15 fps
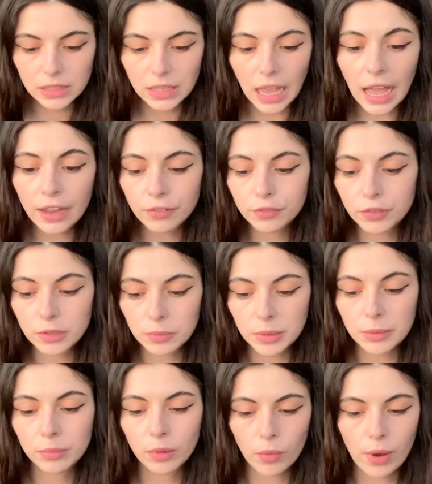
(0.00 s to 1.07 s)
and for the
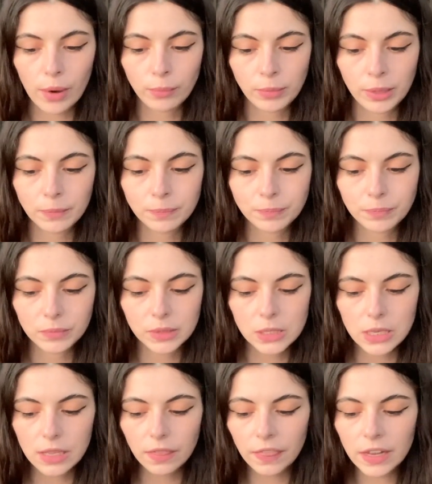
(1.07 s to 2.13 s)
people around me?
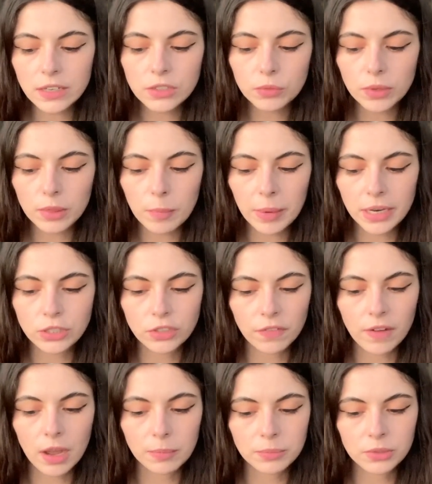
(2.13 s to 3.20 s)
That is what the Page of
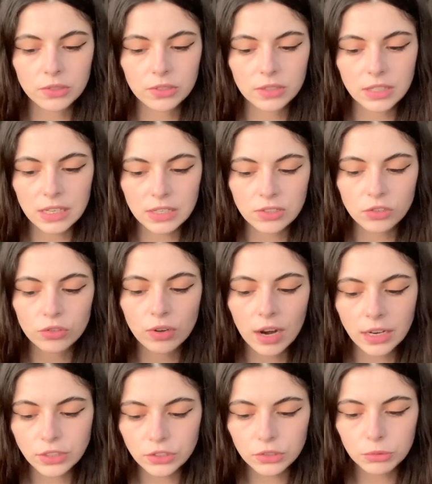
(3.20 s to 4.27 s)
Cups is
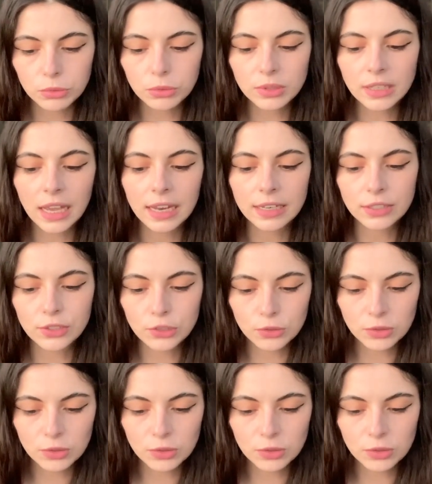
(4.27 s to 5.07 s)
trying to get into.